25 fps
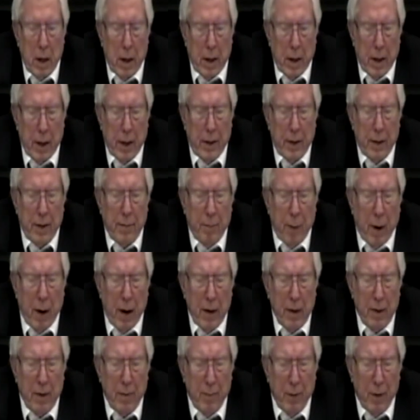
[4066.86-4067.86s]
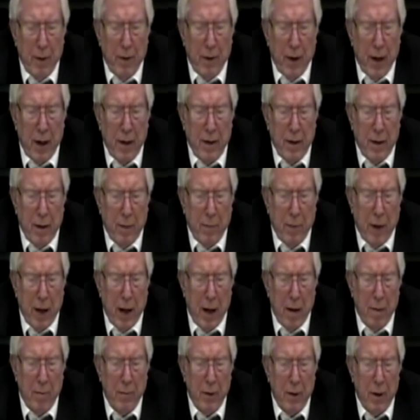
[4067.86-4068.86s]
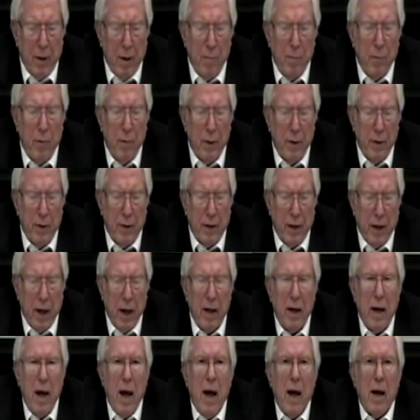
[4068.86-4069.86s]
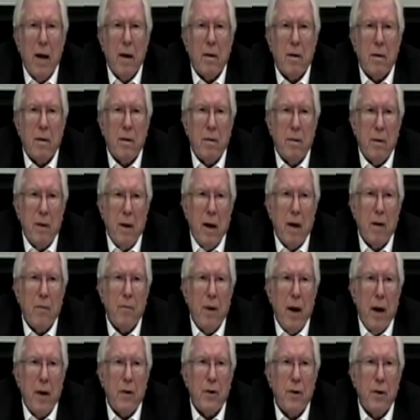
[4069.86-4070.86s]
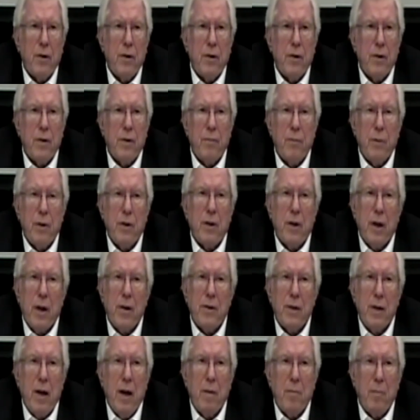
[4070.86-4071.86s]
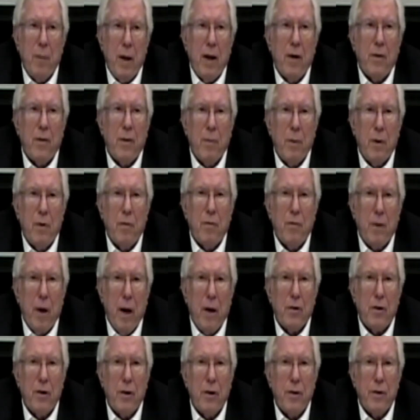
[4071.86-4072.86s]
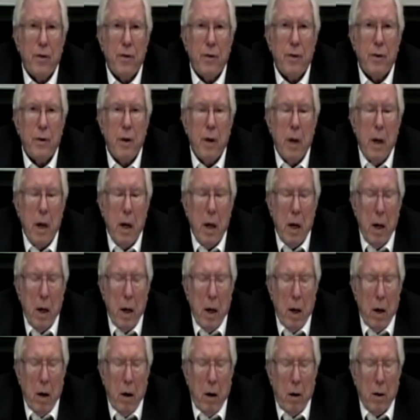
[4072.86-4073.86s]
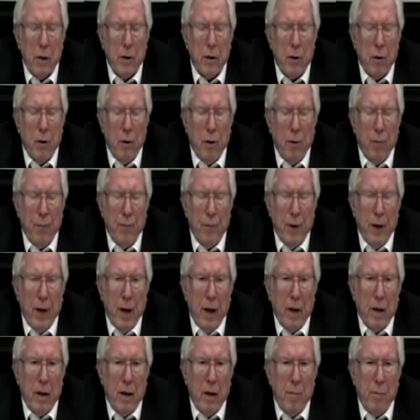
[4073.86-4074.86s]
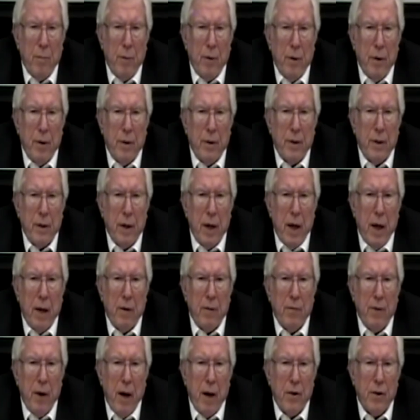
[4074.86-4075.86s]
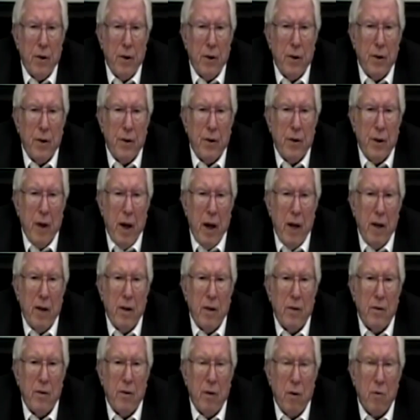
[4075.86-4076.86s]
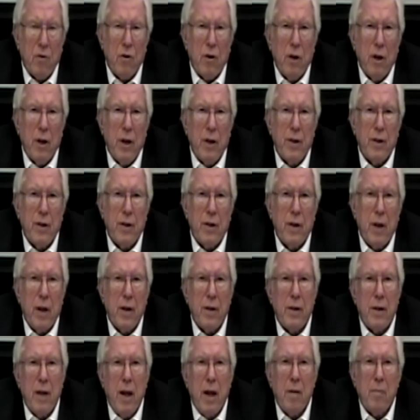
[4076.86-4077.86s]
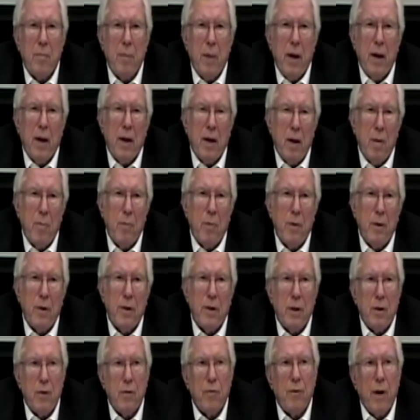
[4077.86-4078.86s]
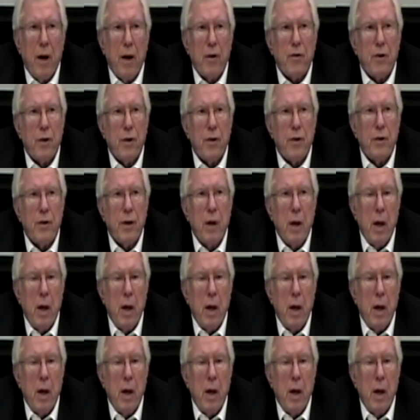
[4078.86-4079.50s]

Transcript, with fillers: it is possible that sometimes liberals can act like fascists, which does not make them into fascists. Also, that liberals and fascists hate socialists does not make liberals into fascists.